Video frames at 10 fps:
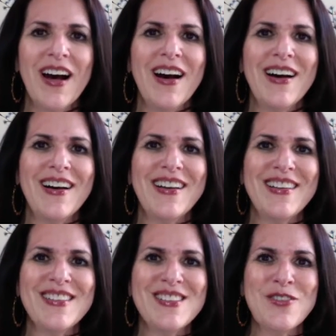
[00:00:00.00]

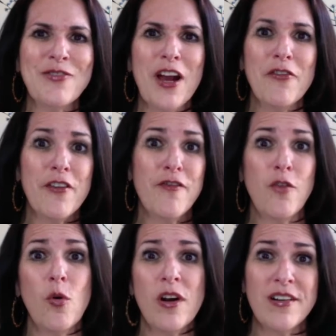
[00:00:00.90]
Uh, so for every
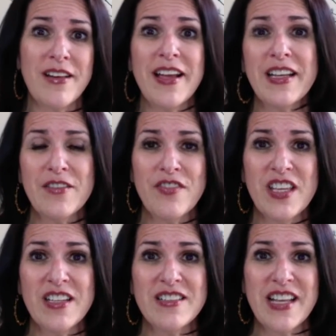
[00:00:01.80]
four negative
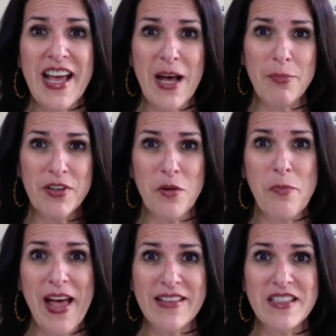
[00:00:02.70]
things that happen or
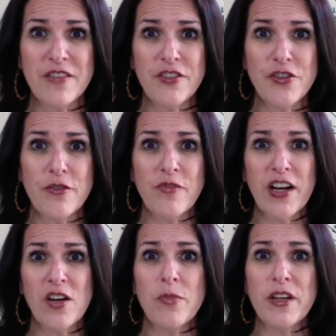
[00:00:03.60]
bad stuff in your
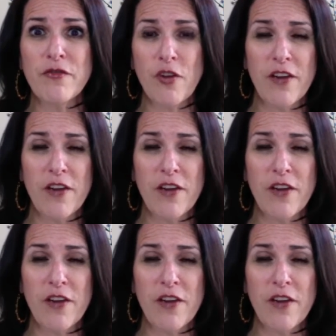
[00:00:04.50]
environment,